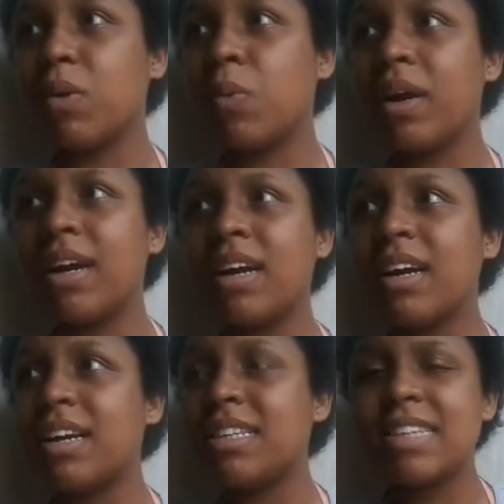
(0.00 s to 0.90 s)

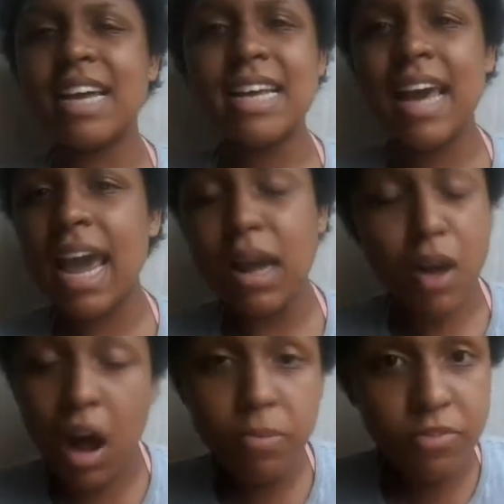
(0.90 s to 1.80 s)
Where did I
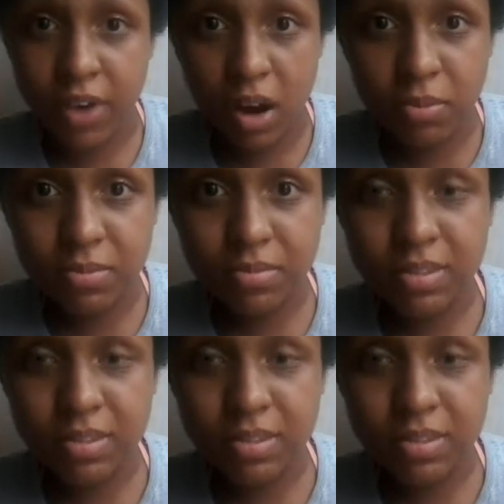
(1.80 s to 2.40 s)
come from?